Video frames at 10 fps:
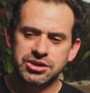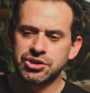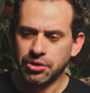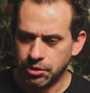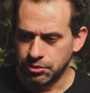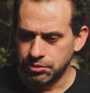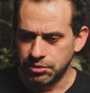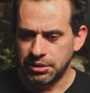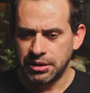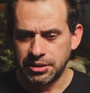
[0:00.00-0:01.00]
share
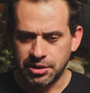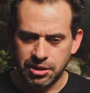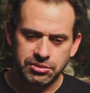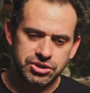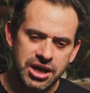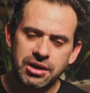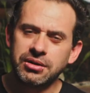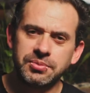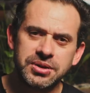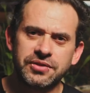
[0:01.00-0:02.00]
a
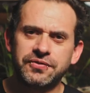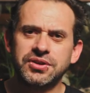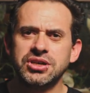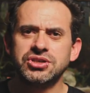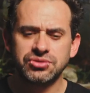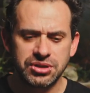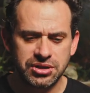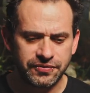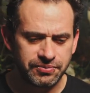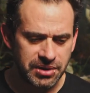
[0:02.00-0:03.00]
little bit of the history of